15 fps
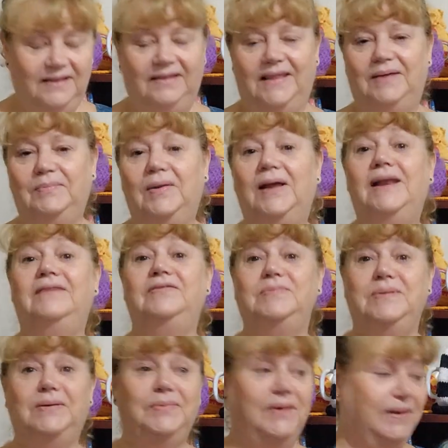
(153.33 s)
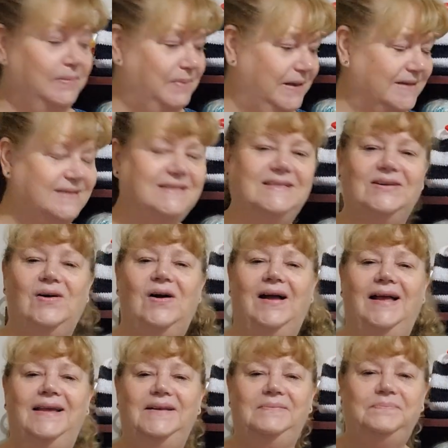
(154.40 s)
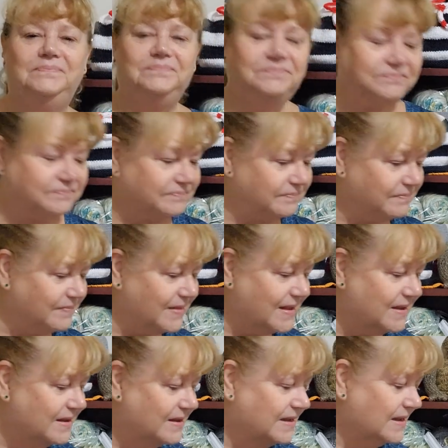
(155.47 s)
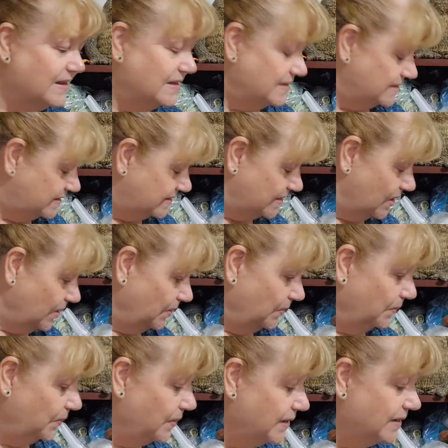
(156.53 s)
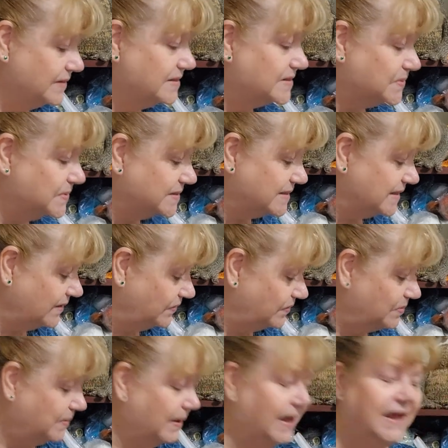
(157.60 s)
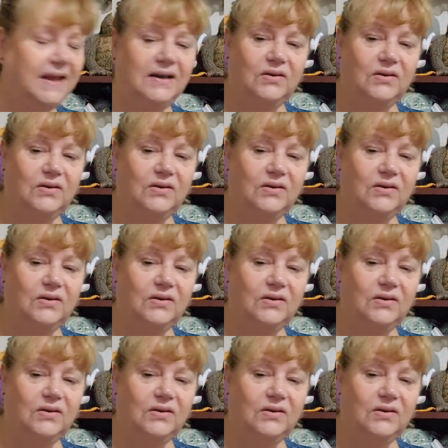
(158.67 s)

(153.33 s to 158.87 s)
That might have to be when I'm less tired. So what else was there for May?